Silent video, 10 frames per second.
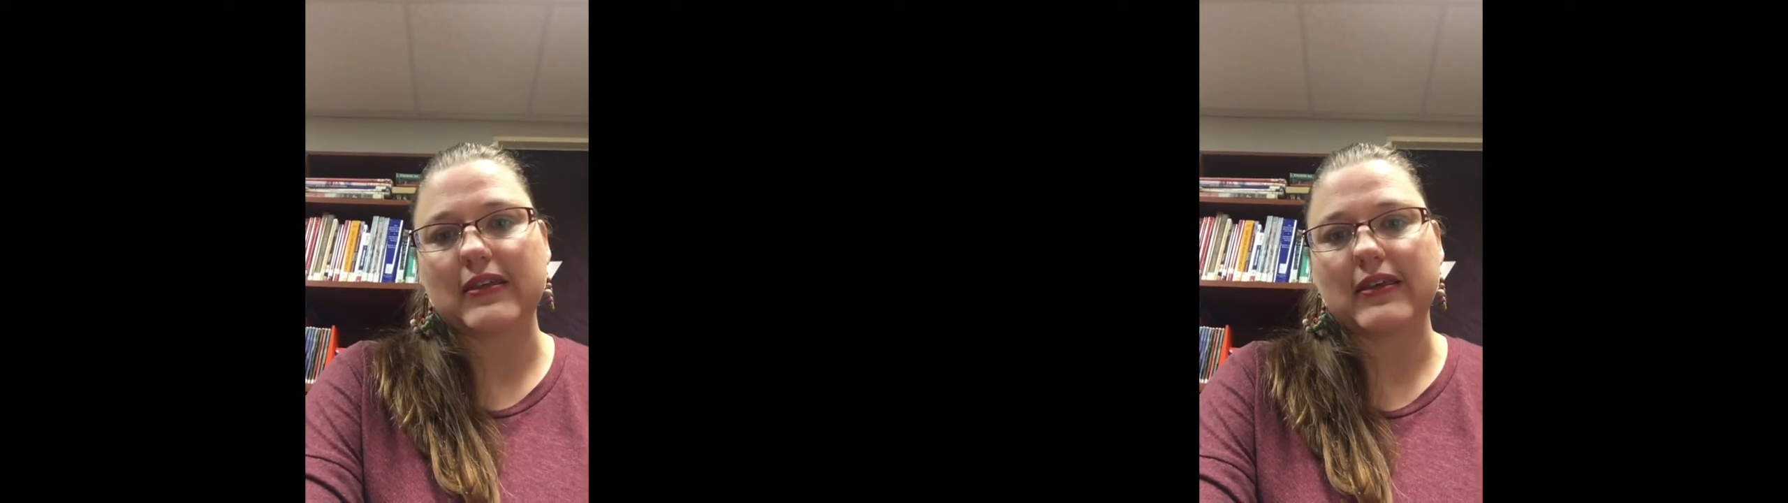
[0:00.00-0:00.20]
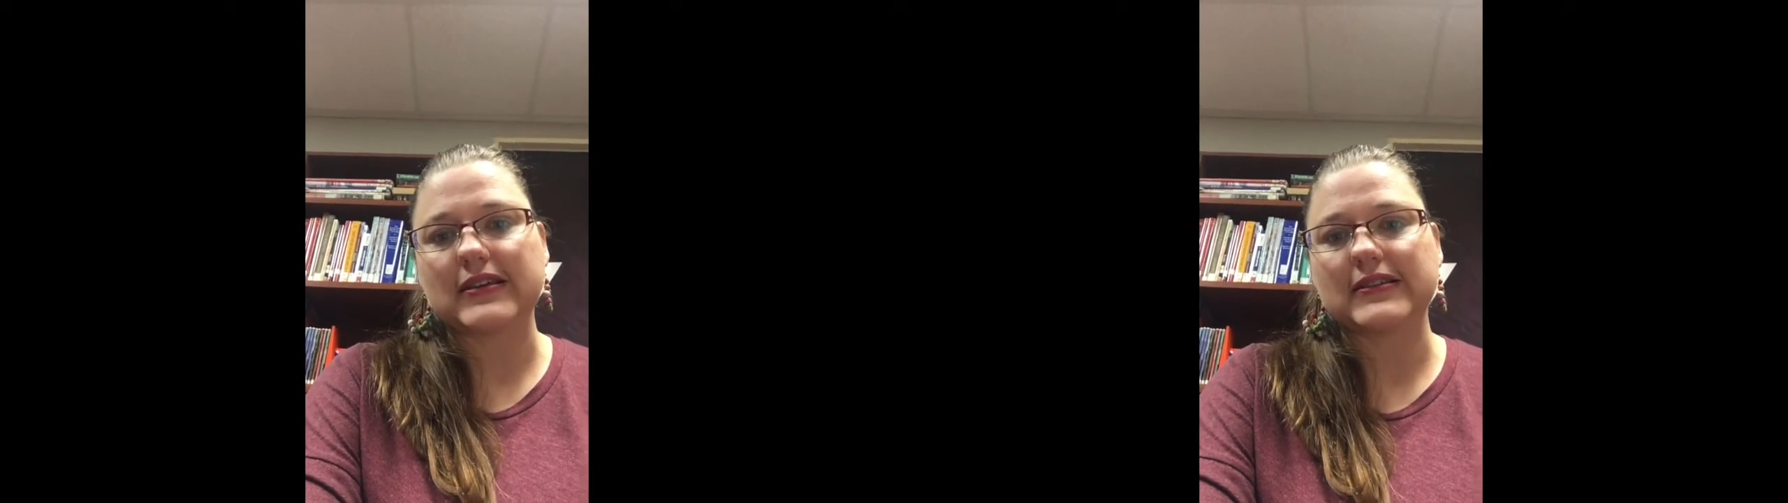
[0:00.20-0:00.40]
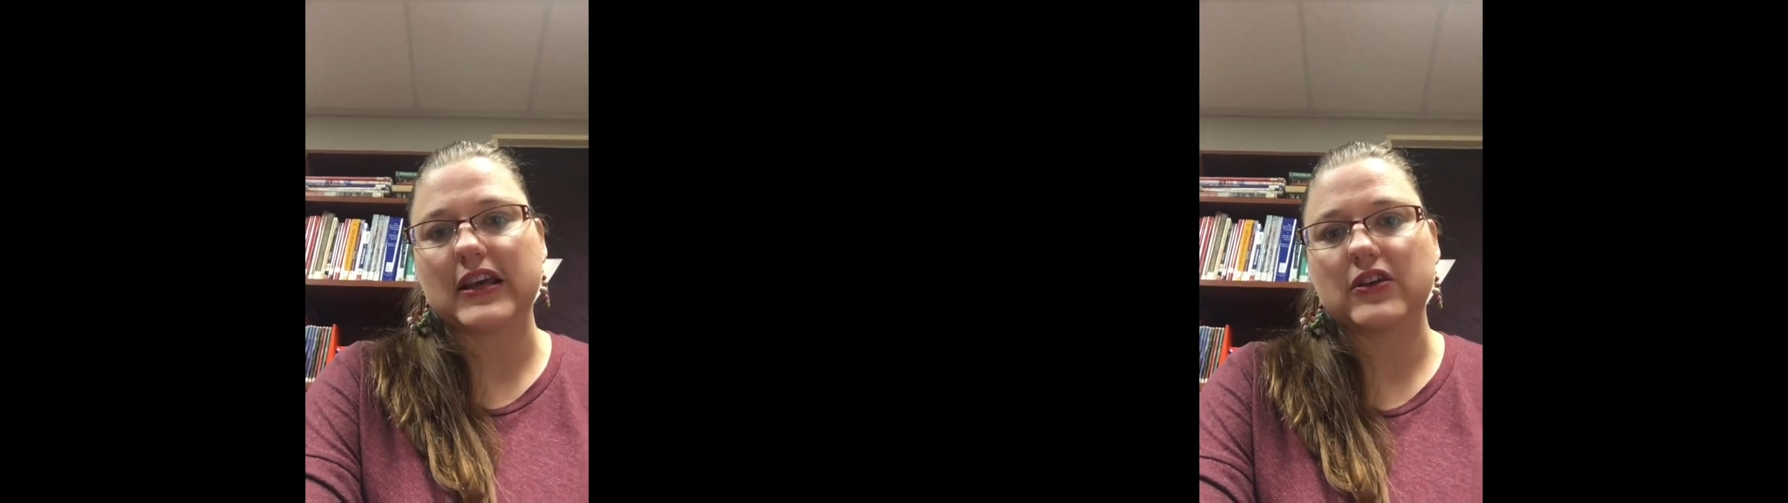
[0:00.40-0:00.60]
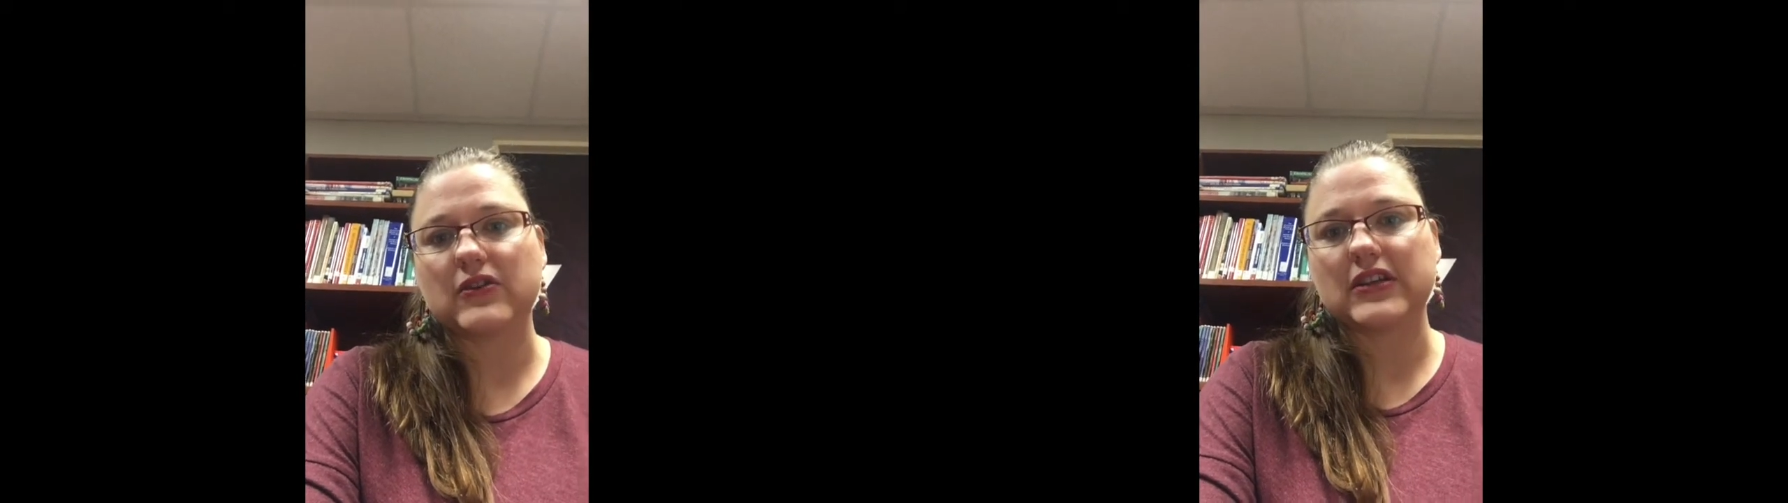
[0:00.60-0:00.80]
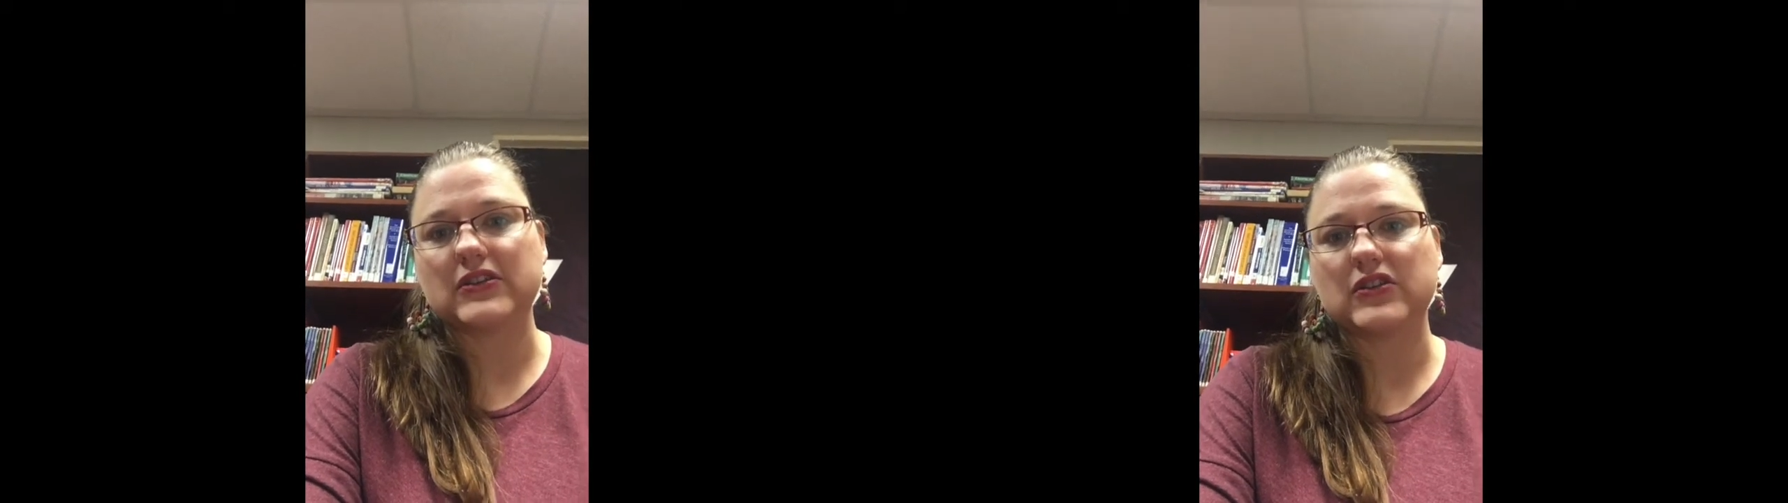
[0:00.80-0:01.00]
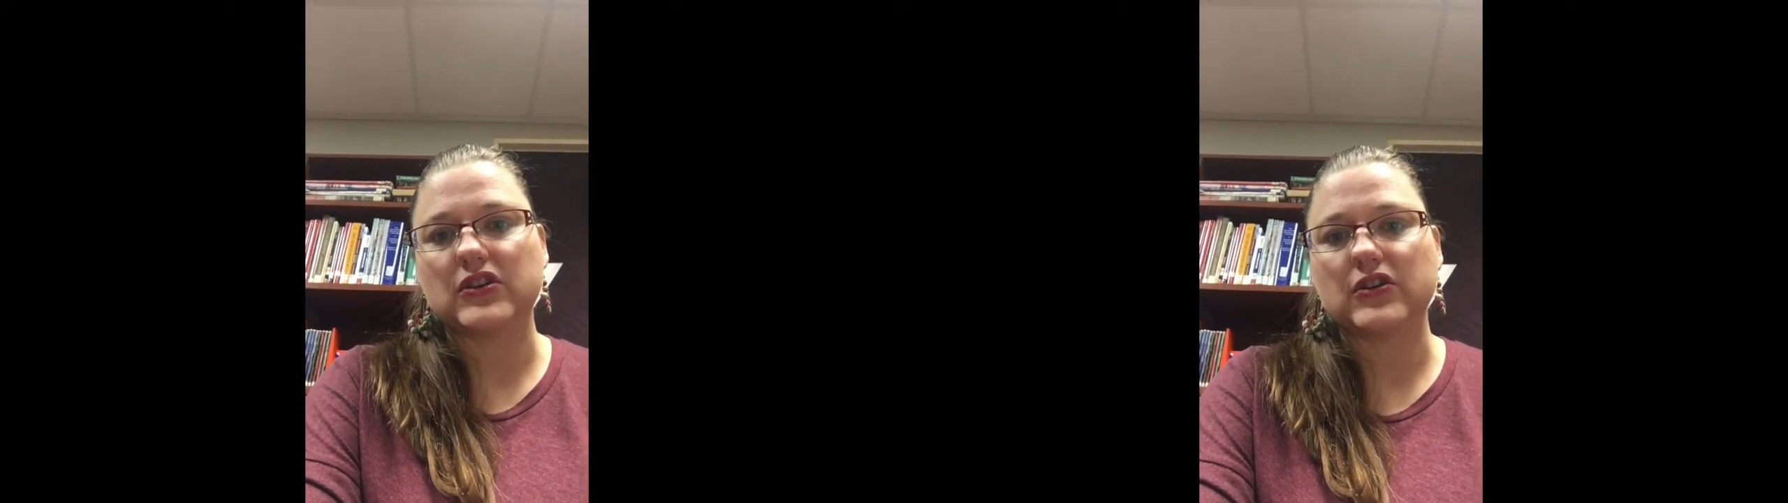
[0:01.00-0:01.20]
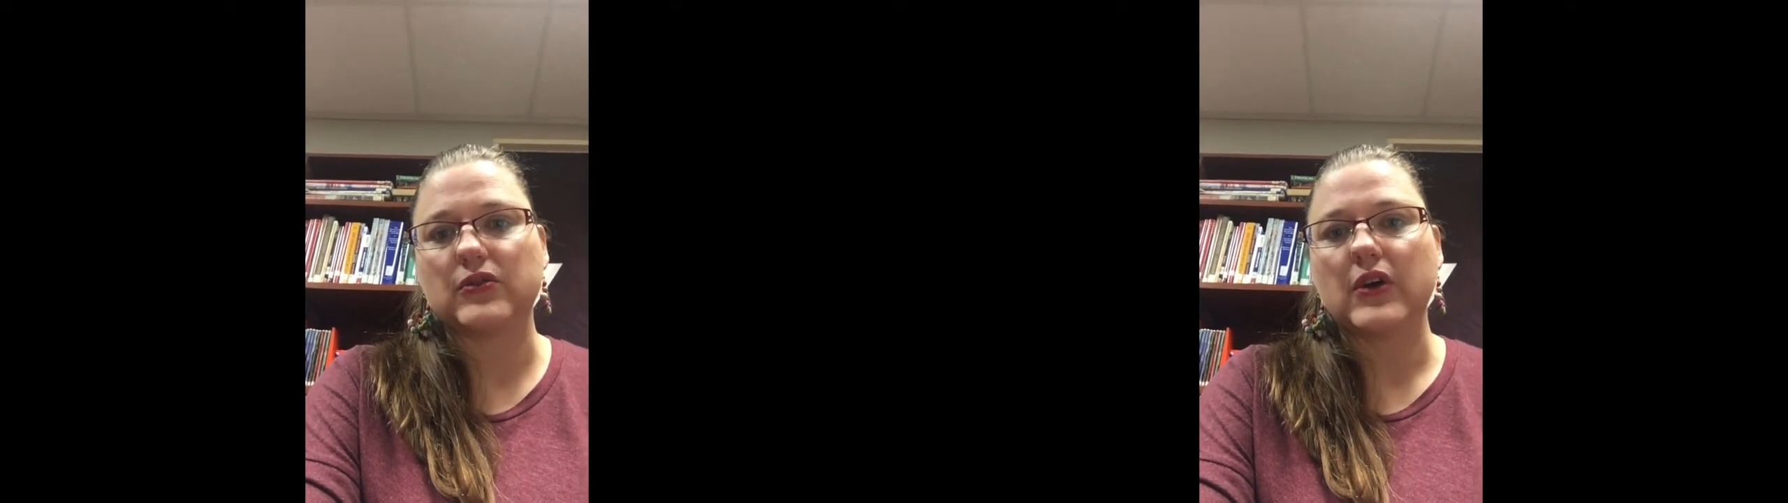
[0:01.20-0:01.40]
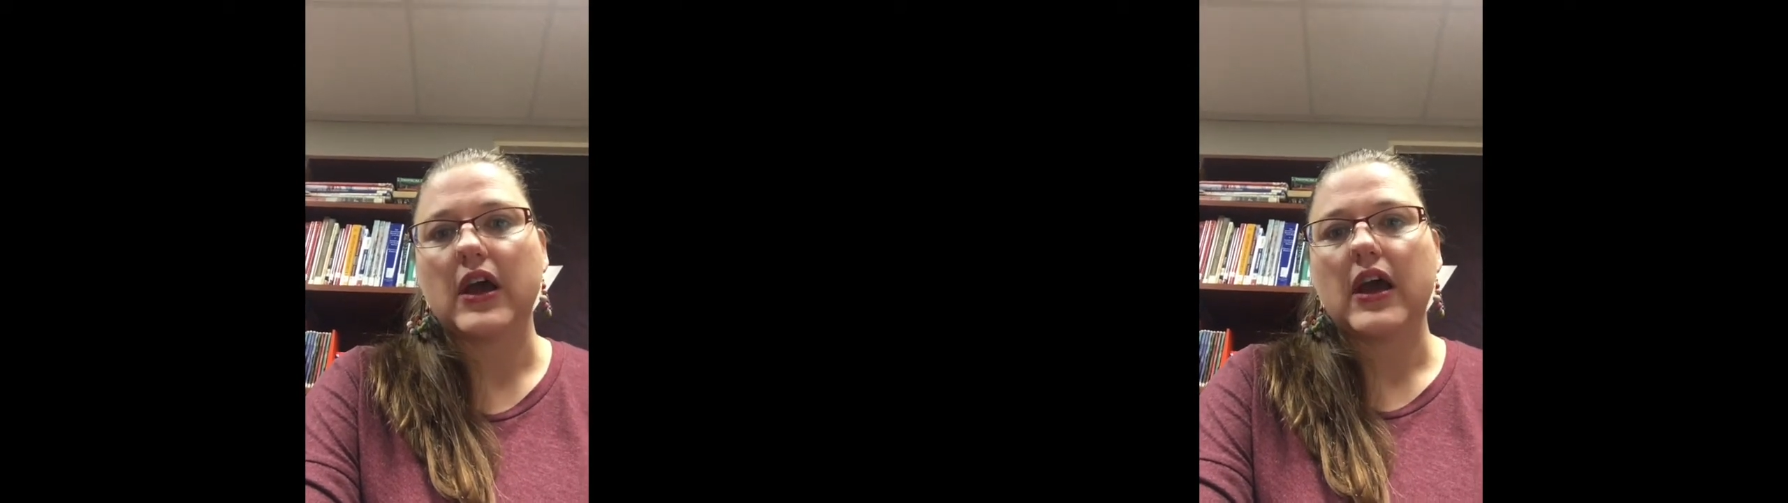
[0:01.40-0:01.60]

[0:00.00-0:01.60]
things that you need to do.